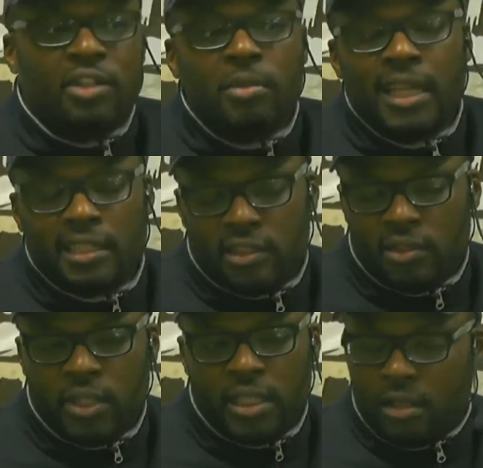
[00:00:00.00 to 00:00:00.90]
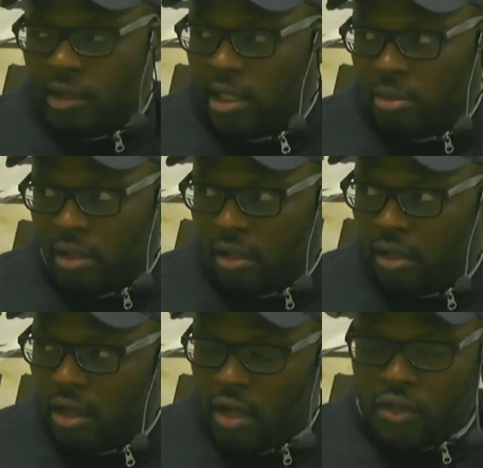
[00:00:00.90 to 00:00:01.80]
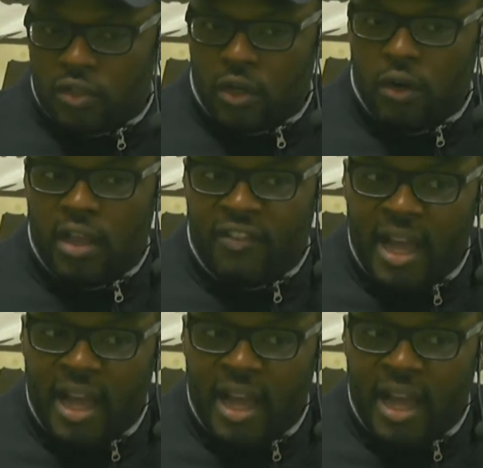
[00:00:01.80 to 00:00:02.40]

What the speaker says: made it to arena ball. So if I